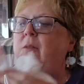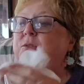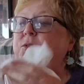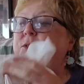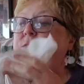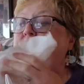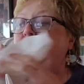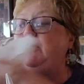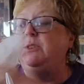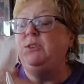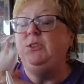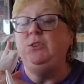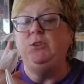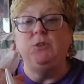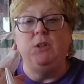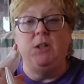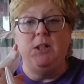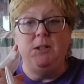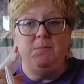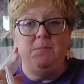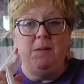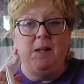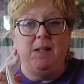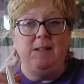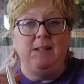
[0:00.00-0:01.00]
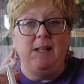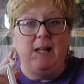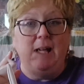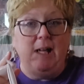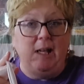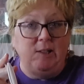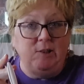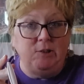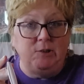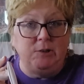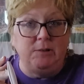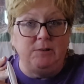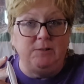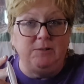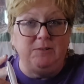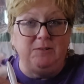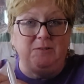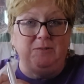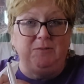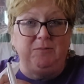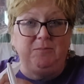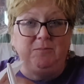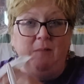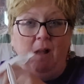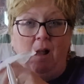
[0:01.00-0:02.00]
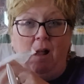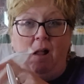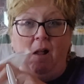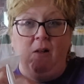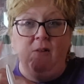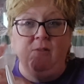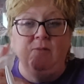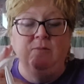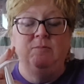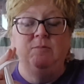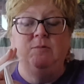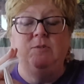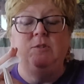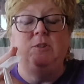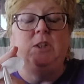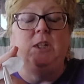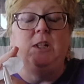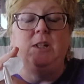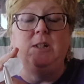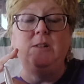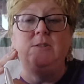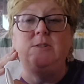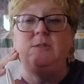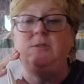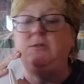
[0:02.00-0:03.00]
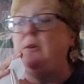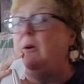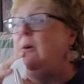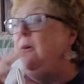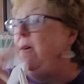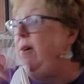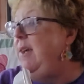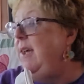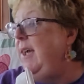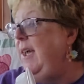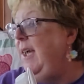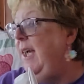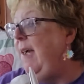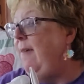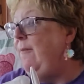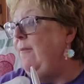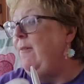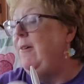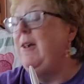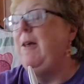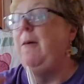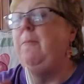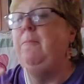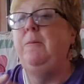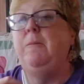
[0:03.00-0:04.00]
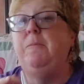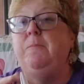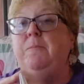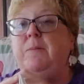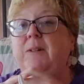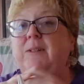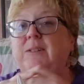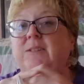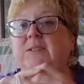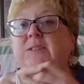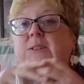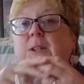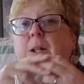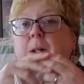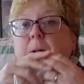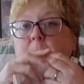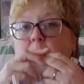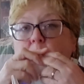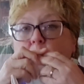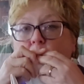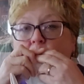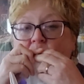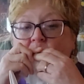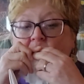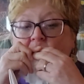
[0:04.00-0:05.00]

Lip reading: You enjoyed my last chicken story. I have a couple books here.